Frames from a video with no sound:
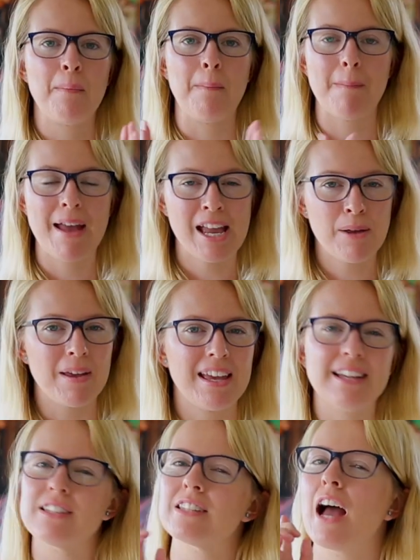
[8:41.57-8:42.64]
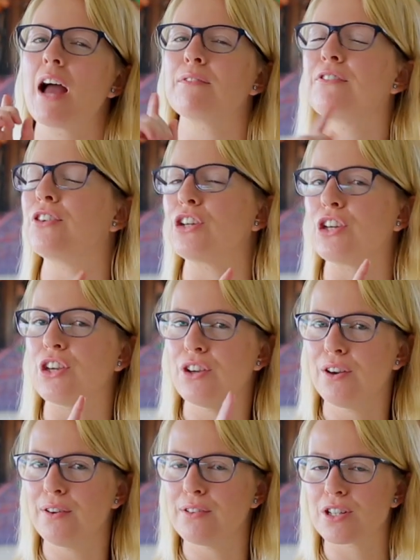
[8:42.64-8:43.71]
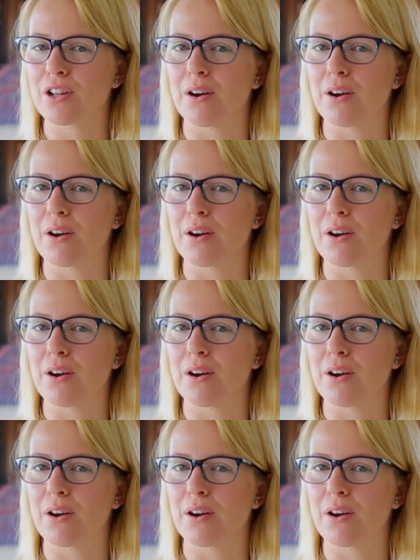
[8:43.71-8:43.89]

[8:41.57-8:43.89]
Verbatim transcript: maybe it's time for you to